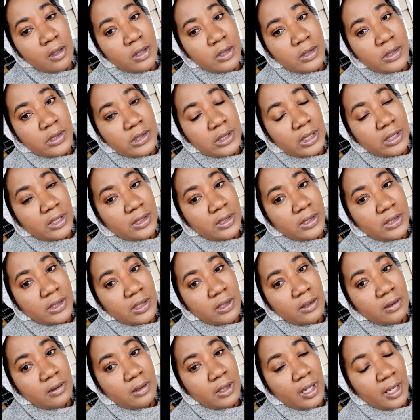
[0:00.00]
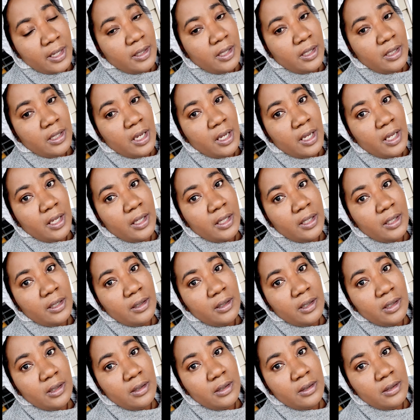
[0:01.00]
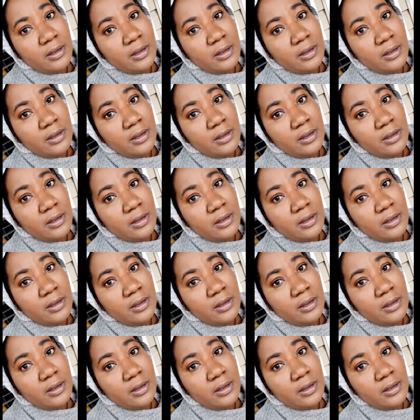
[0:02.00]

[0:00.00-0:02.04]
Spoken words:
$6.99.